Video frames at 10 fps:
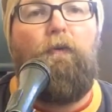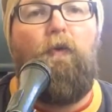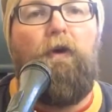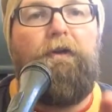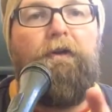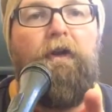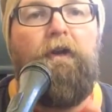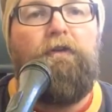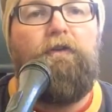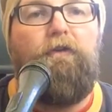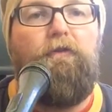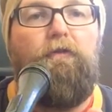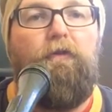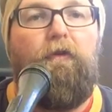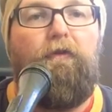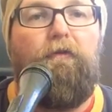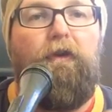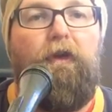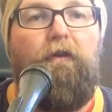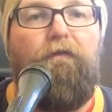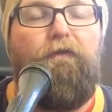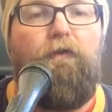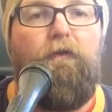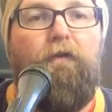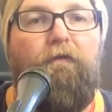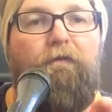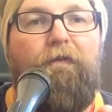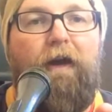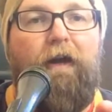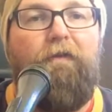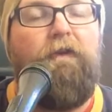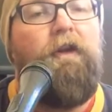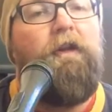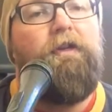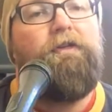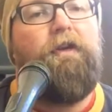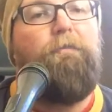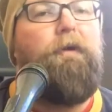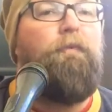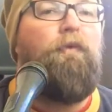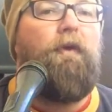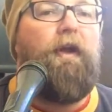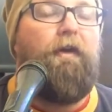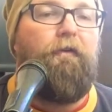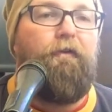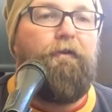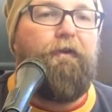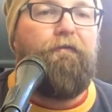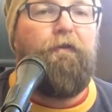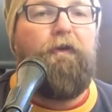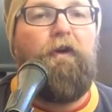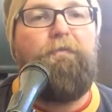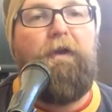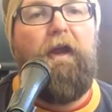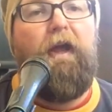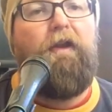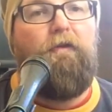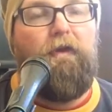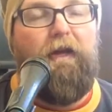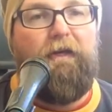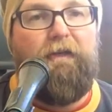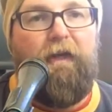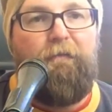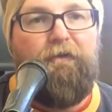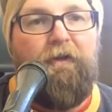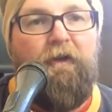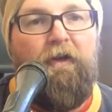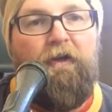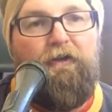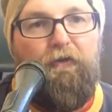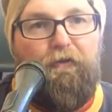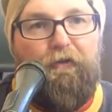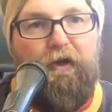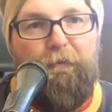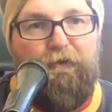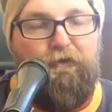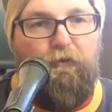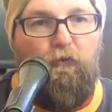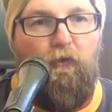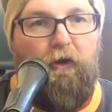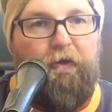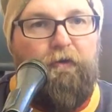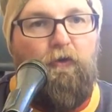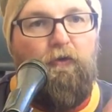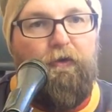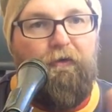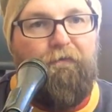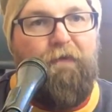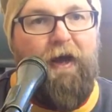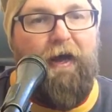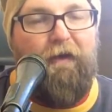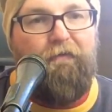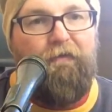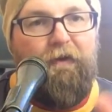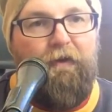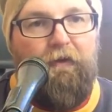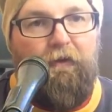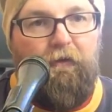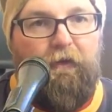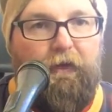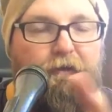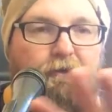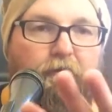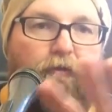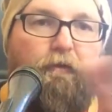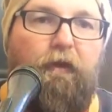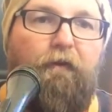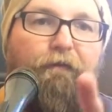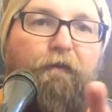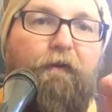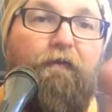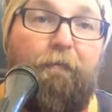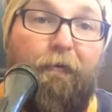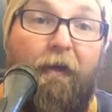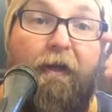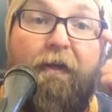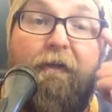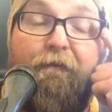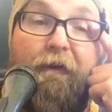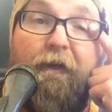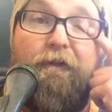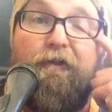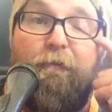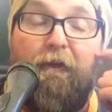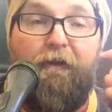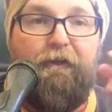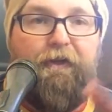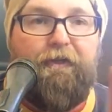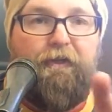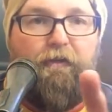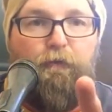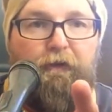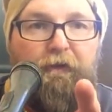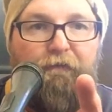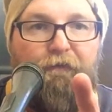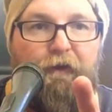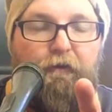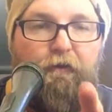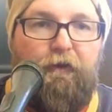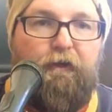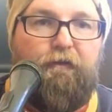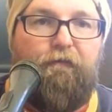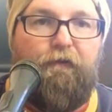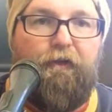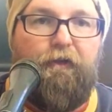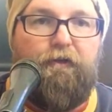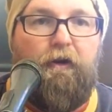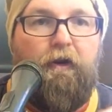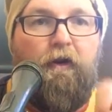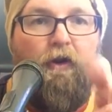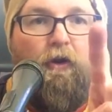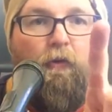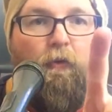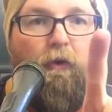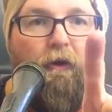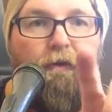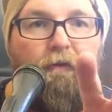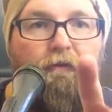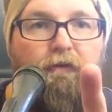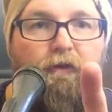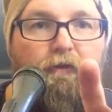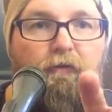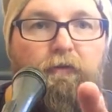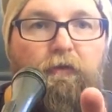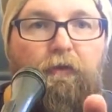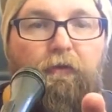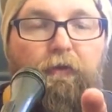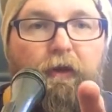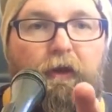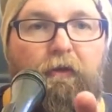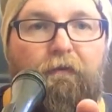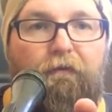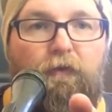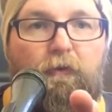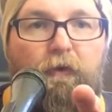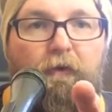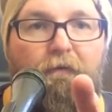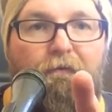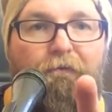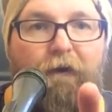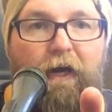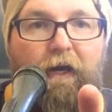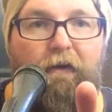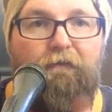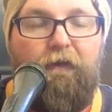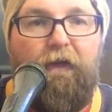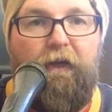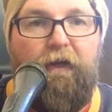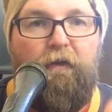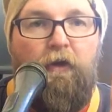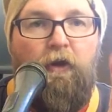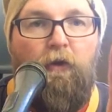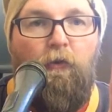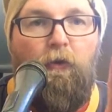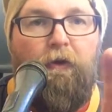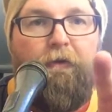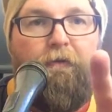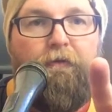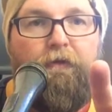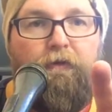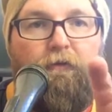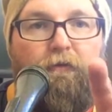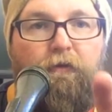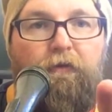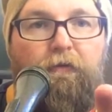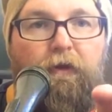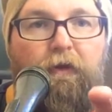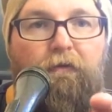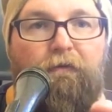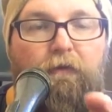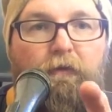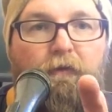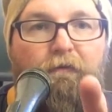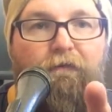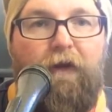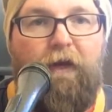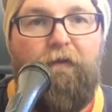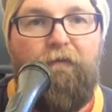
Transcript: 1, 2, 3, 4, 5. Some people will count a little differently. On piano, a lot of times, your thumb is your 1 or your 5. Okay, so if you've ever played a different instrument, this is what the fingering is for the guitar. 1, 2, 3, 4, 5. Again, 1, 2, 3, 4, 5.